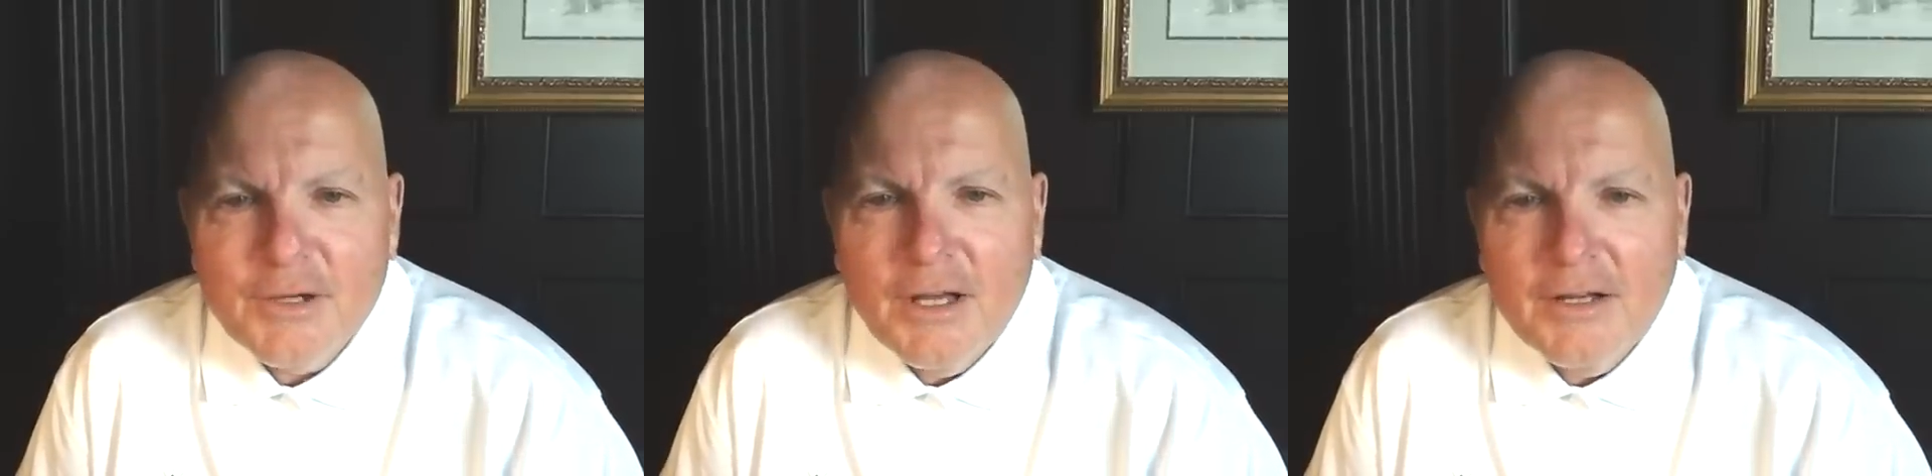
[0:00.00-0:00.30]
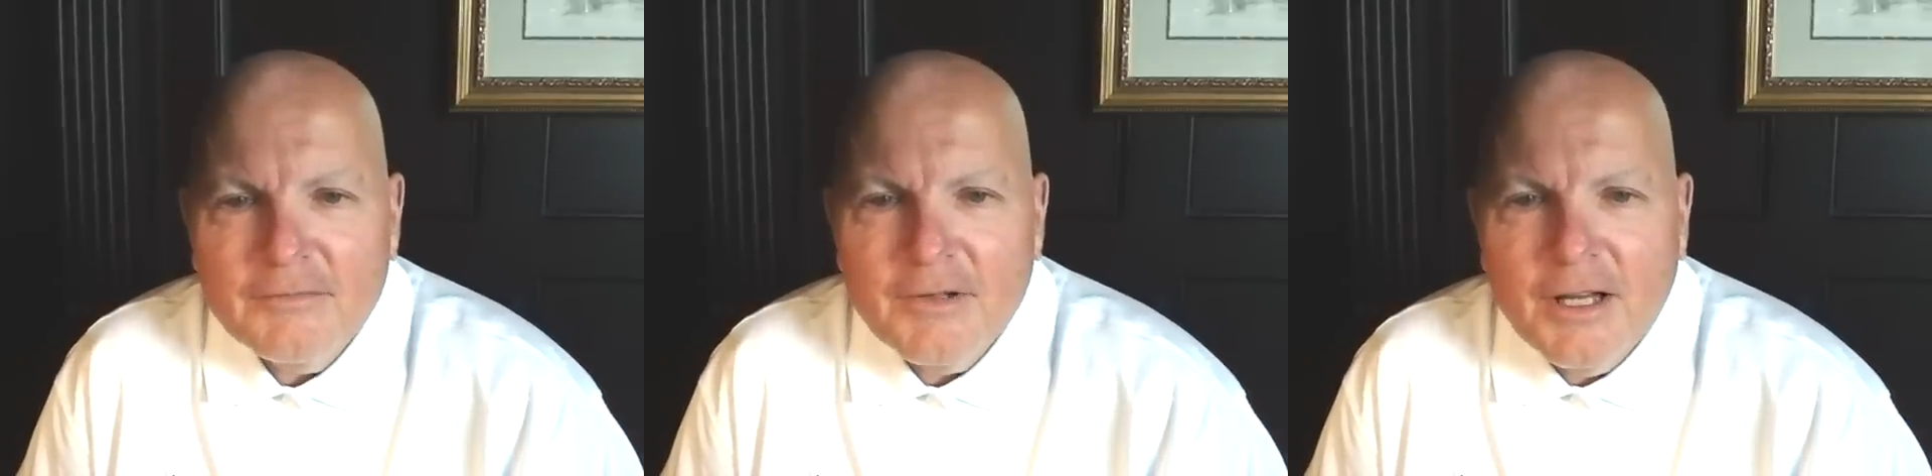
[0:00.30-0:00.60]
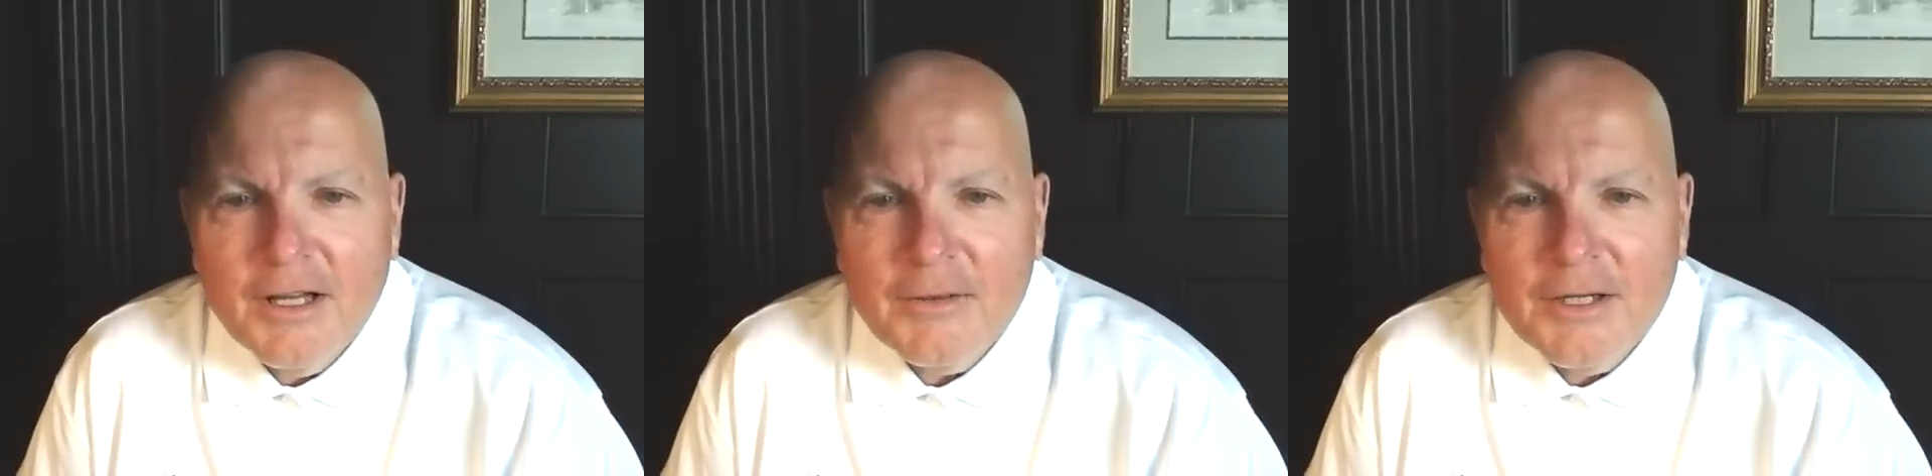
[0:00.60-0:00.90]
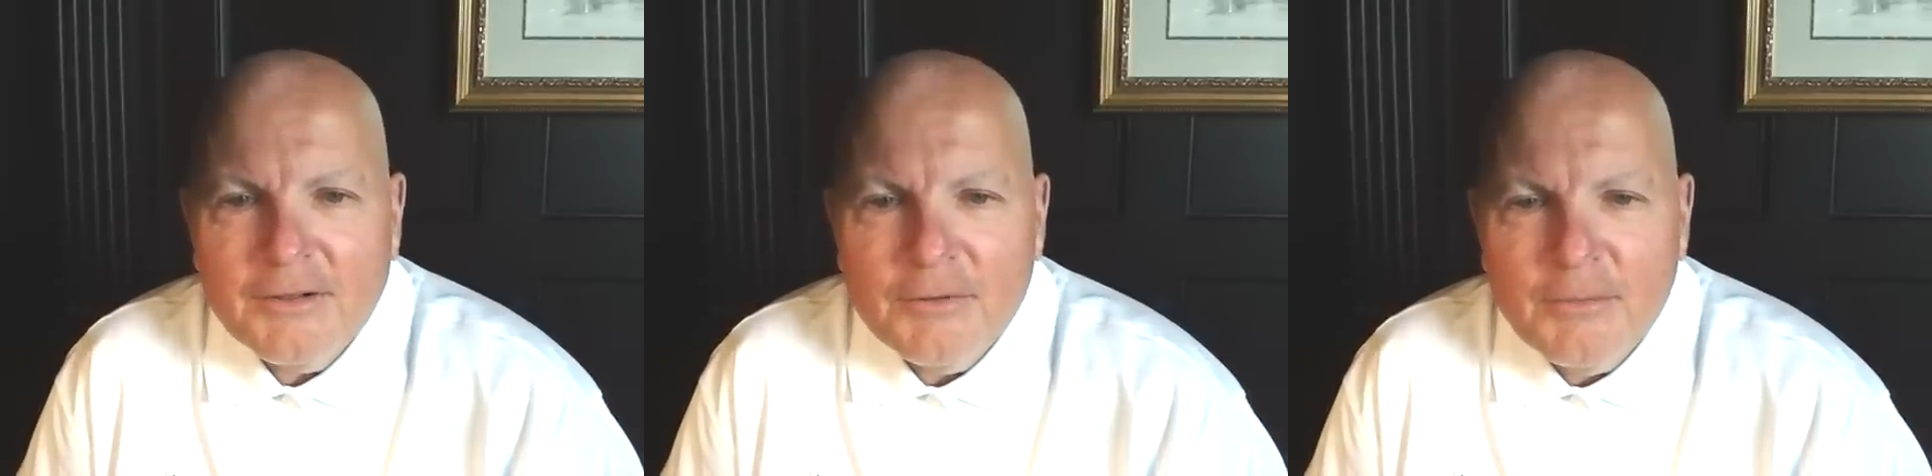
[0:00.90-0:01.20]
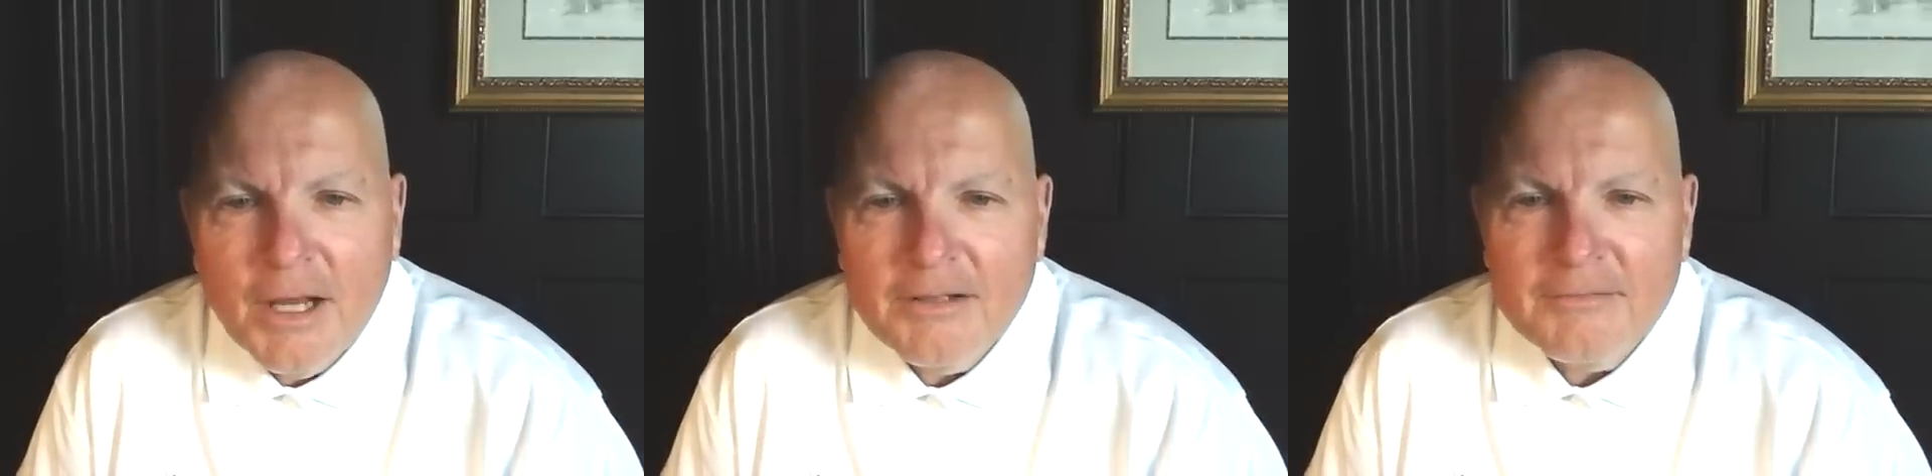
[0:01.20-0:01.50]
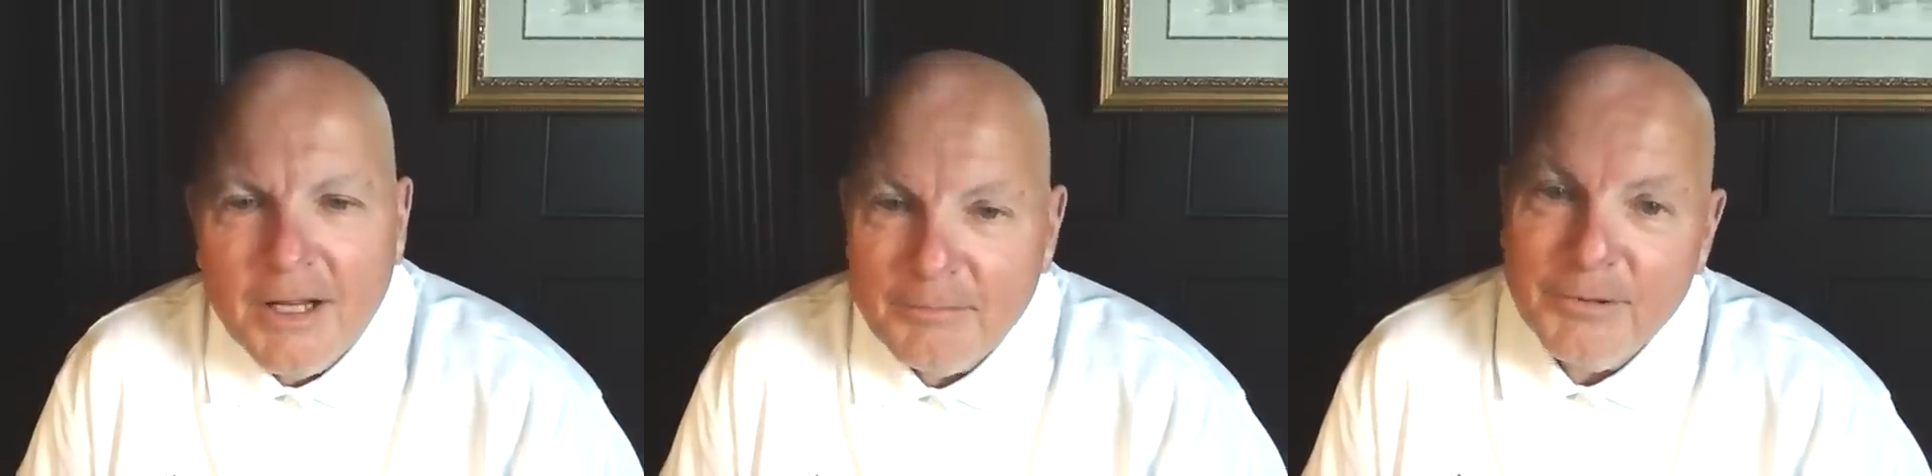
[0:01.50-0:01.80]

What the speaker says: I think you might not